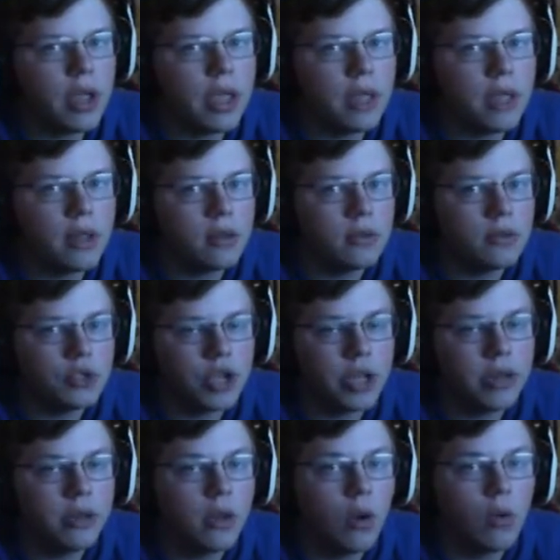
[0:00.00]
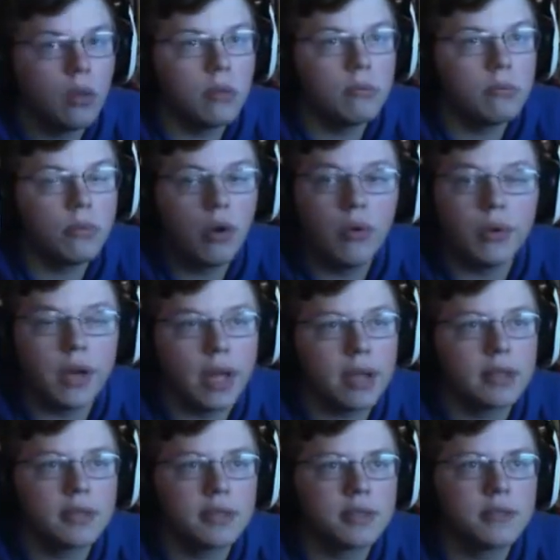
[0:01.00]
sure in Jade Golem Rogue
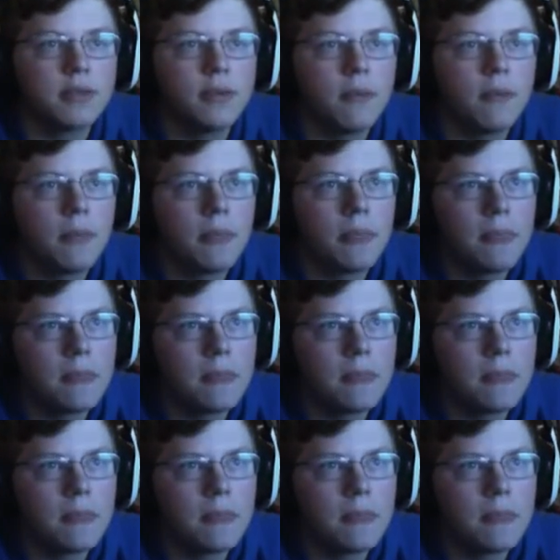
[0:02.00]
decks.